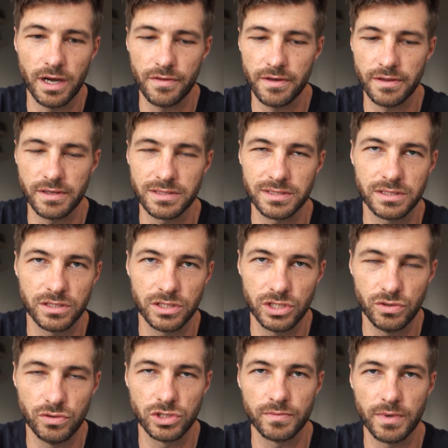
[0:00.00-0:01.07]
I think there's a
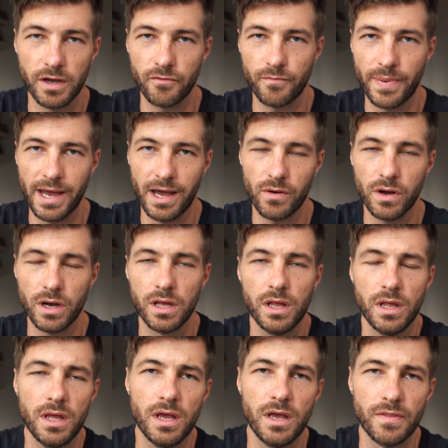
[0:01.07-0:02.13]
huge amount of power
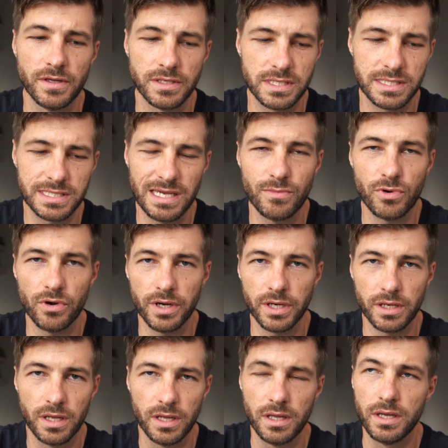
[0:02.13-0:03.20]
that's
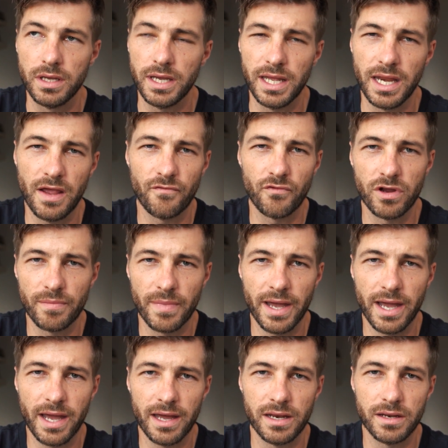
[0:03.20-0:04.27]
simmering in every
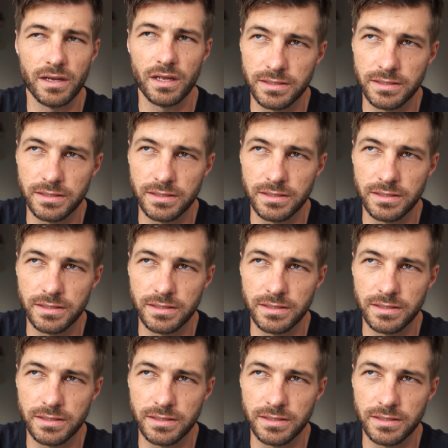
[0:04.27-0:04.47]
man.